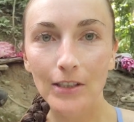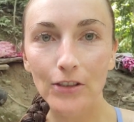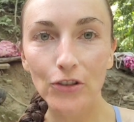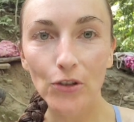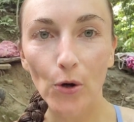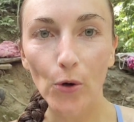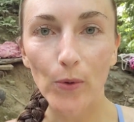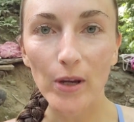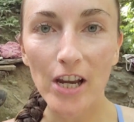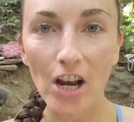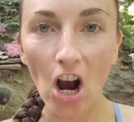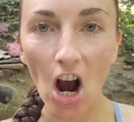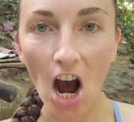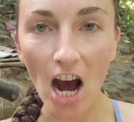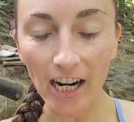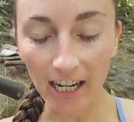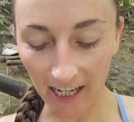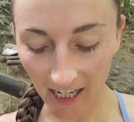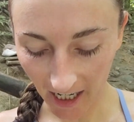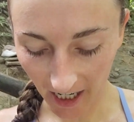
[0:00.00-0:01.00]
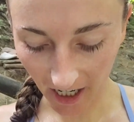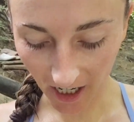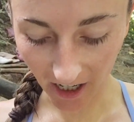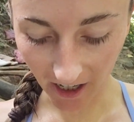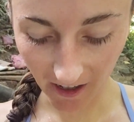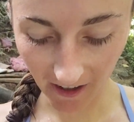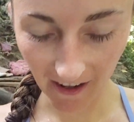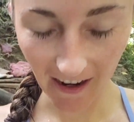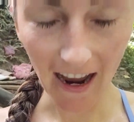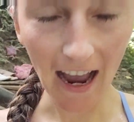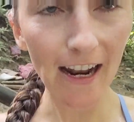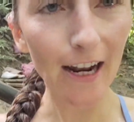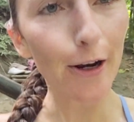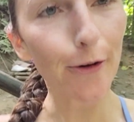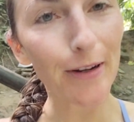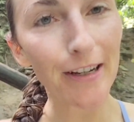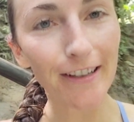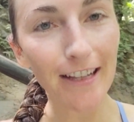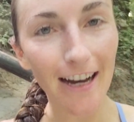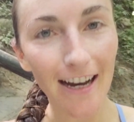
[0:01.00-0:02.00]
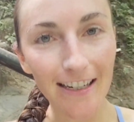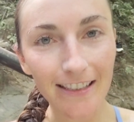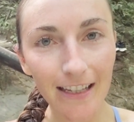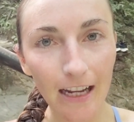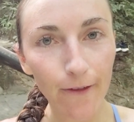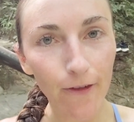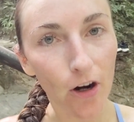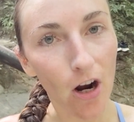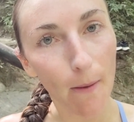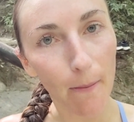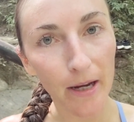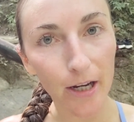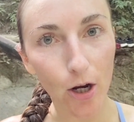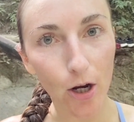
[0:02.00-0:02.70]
So we got here and I realized I forgot my